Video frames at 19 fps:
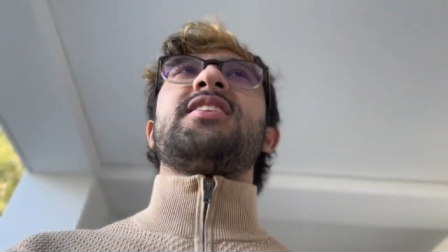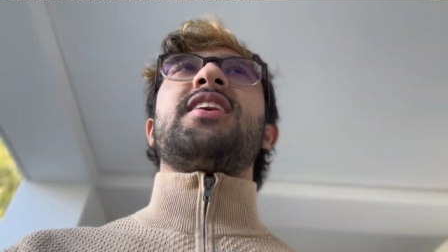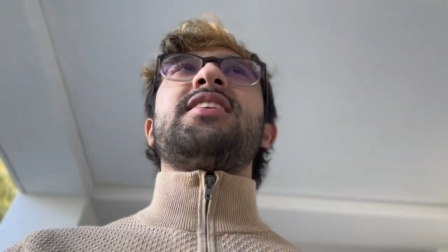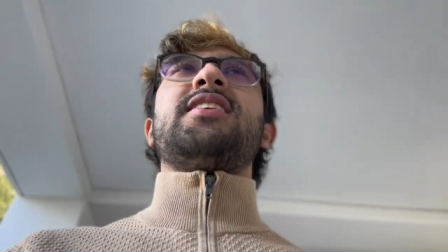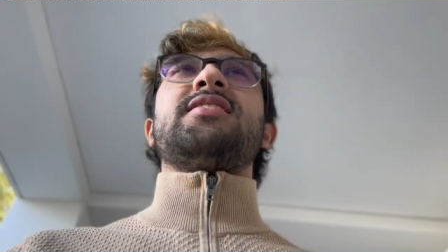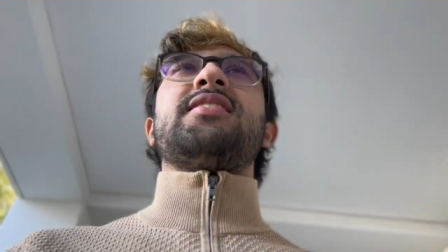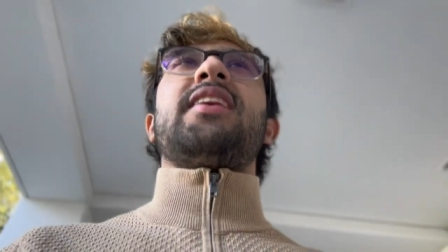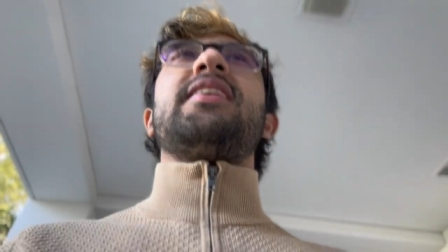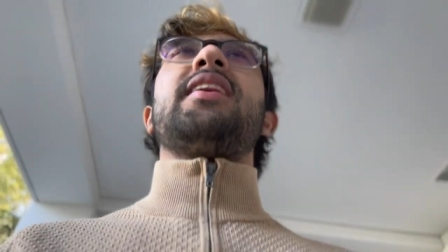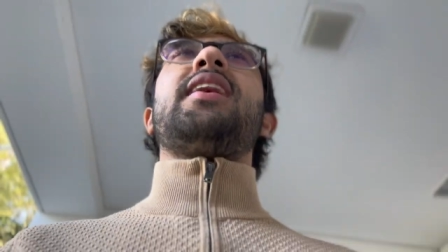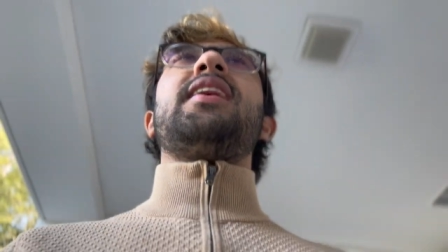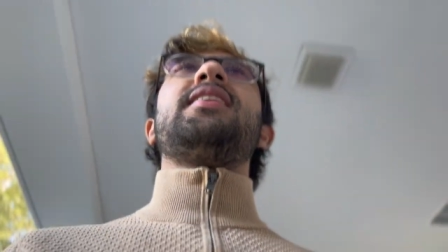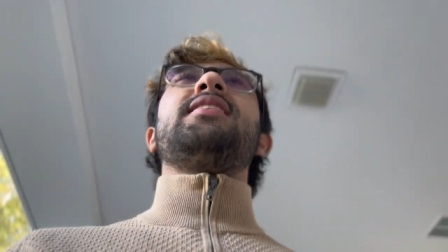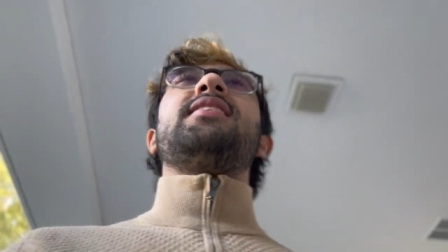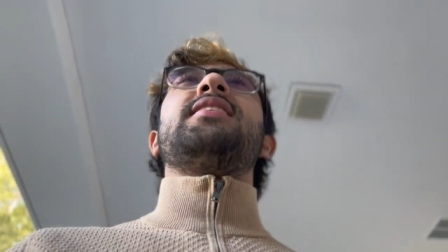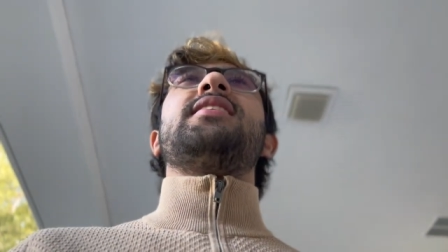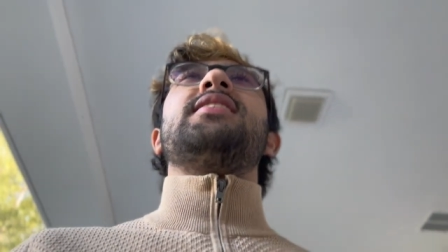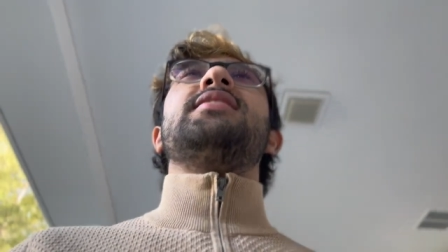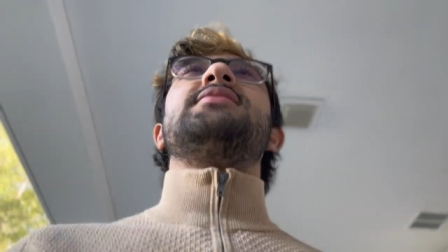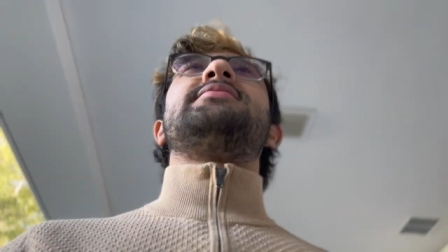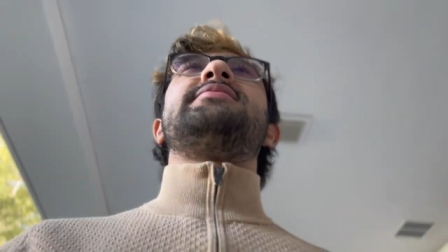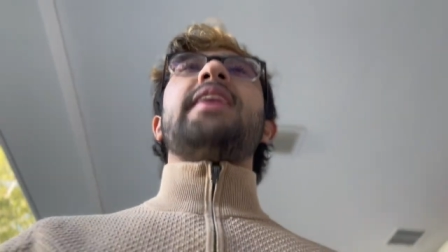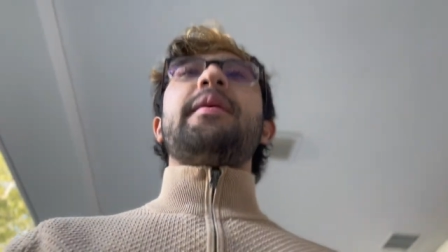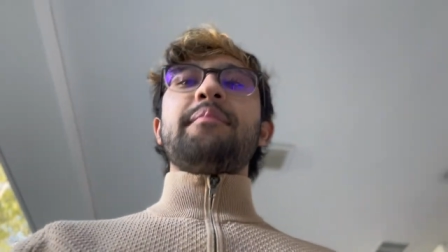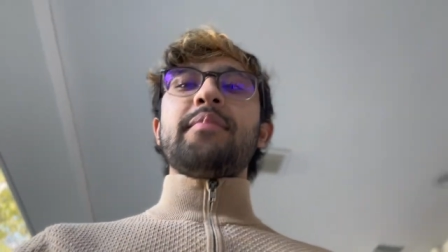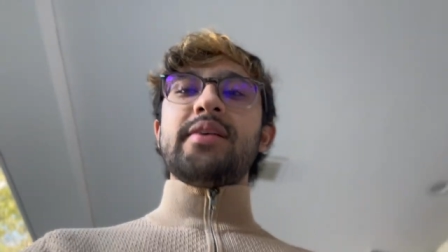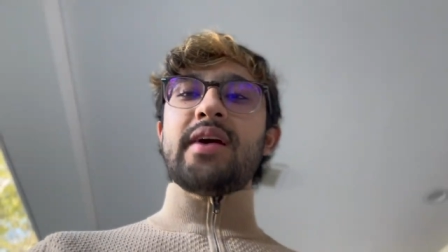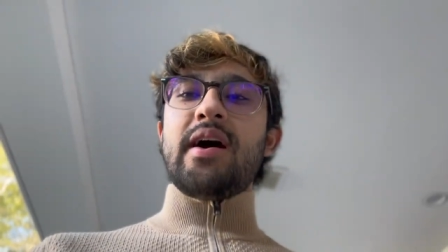gonna like,
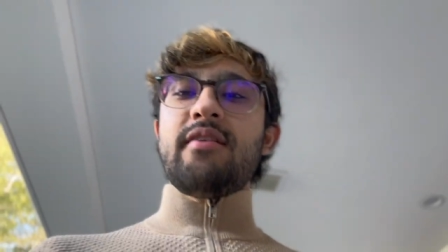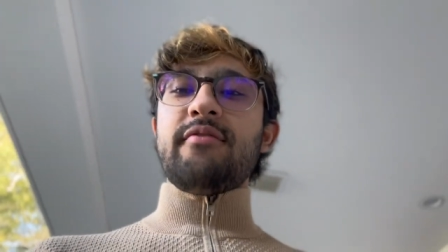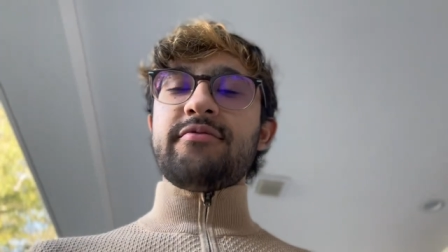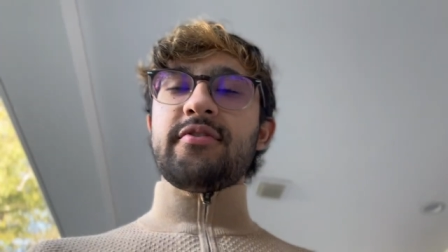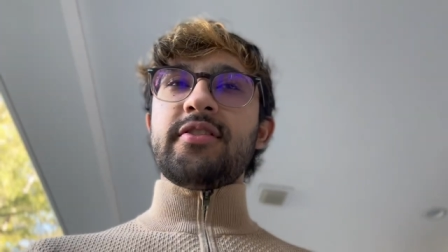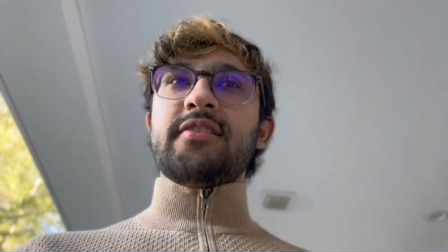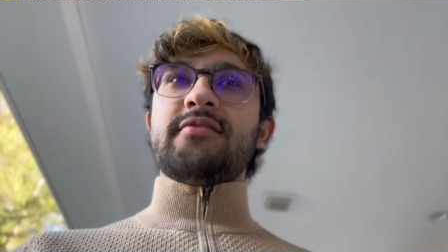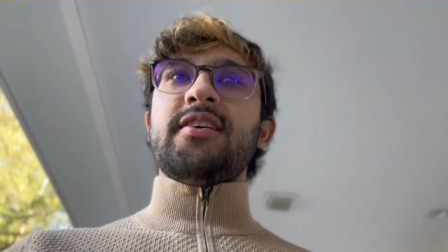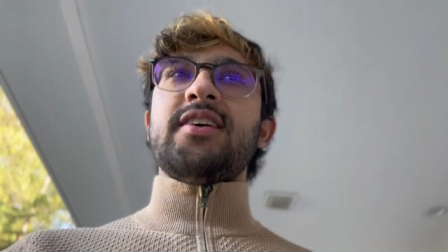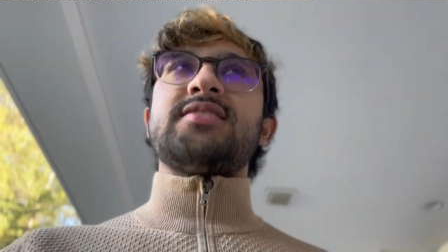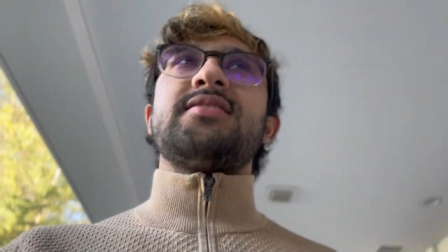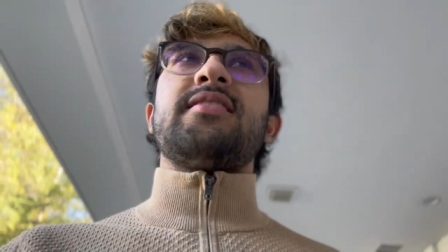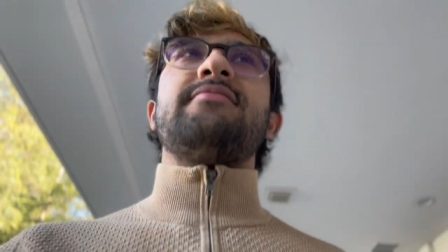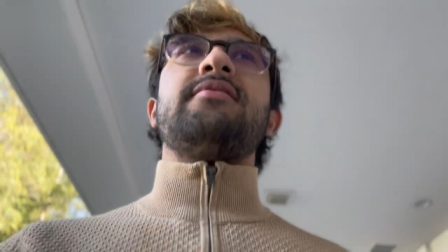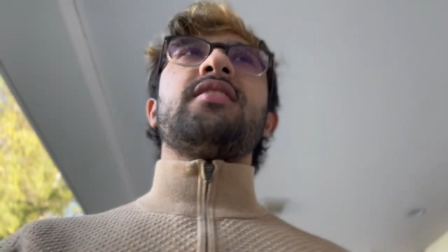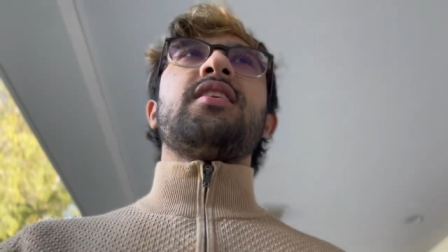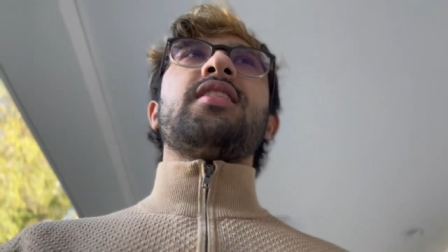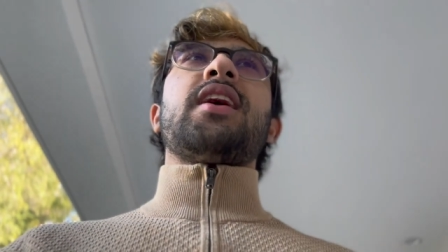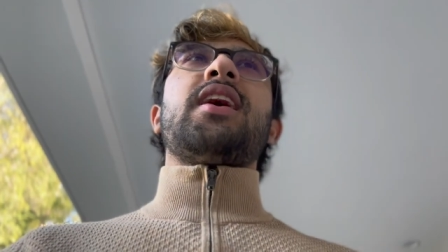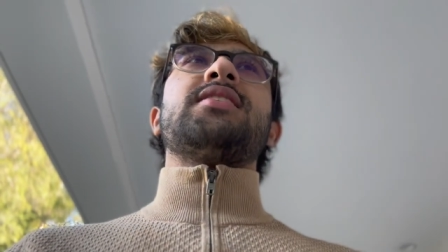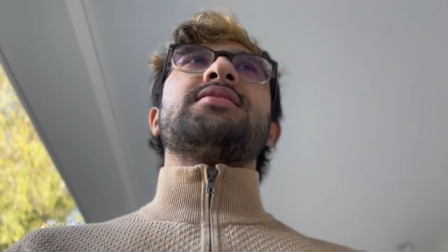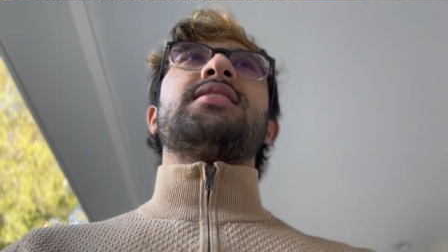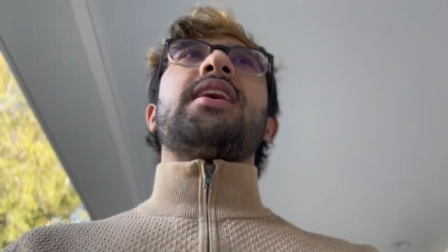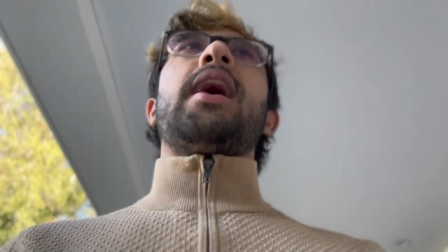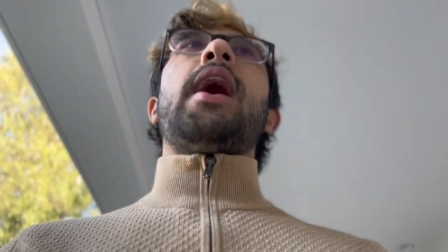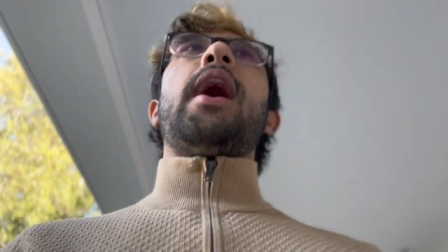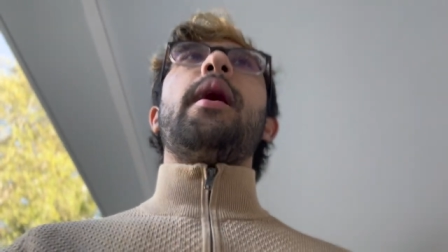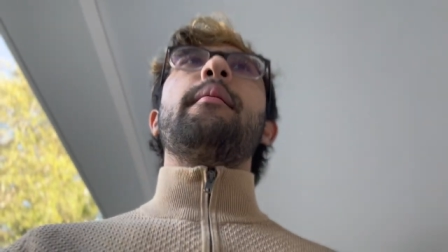send me out for the rest of the class.
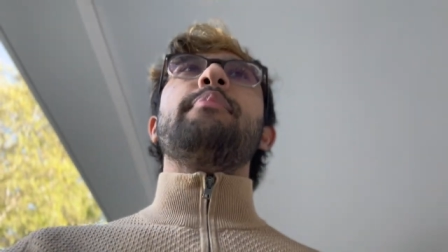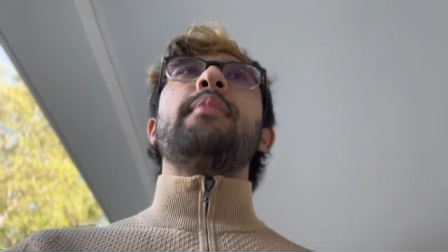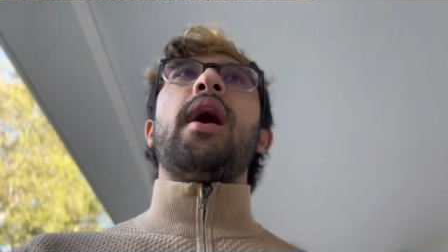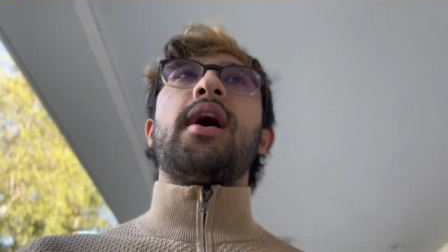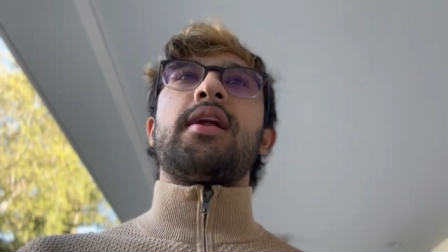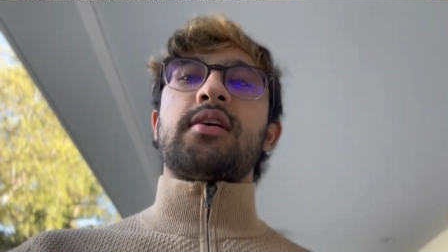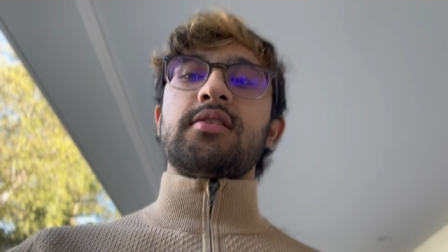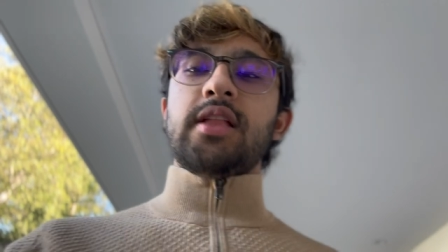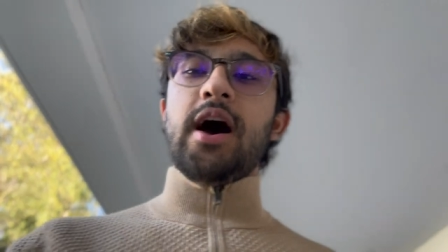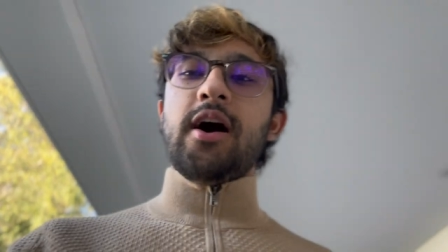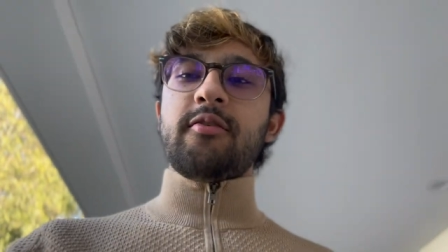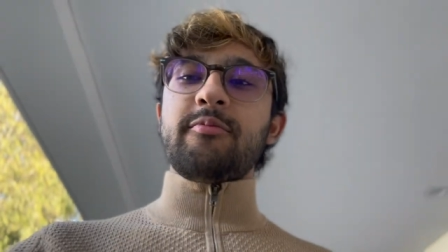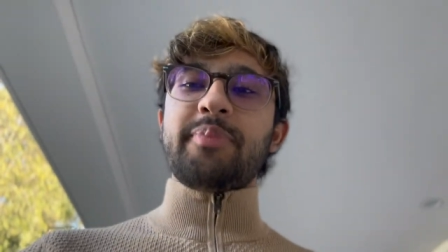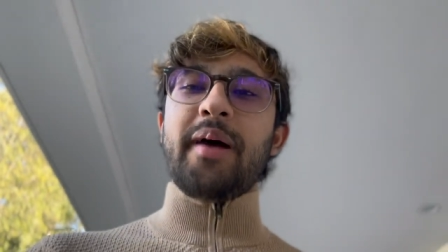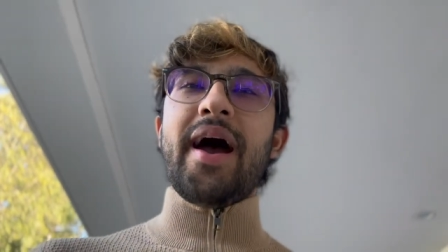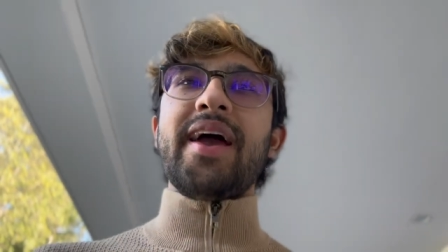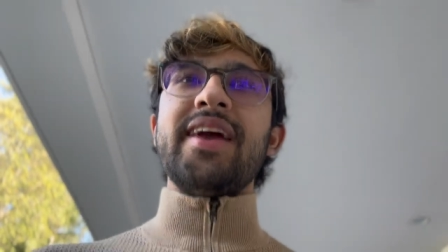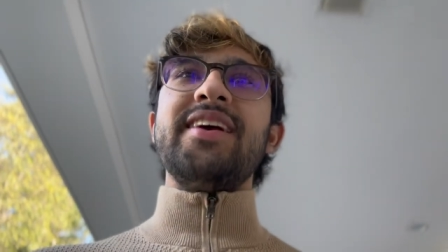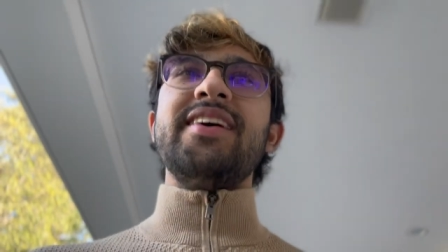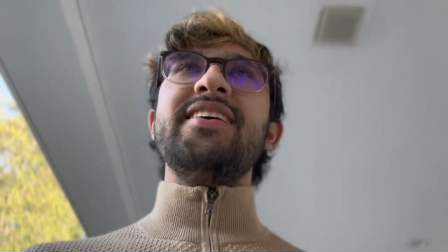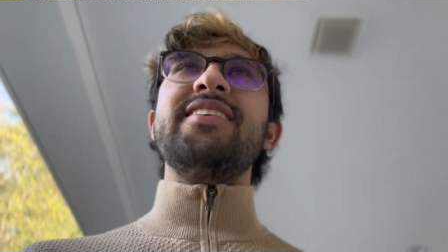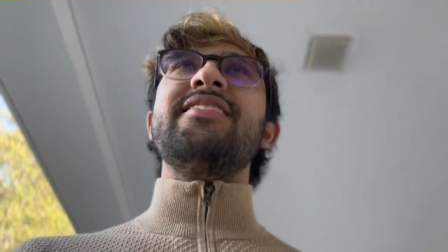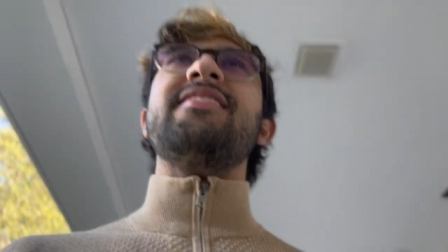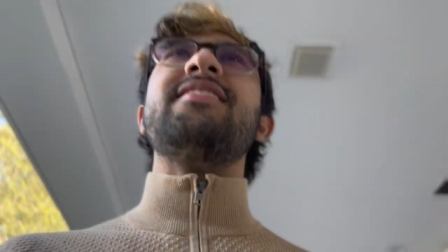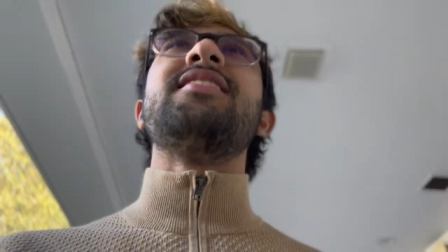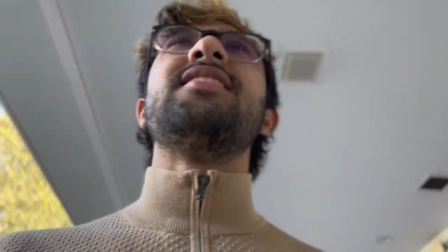Like, I'm not allowed back in.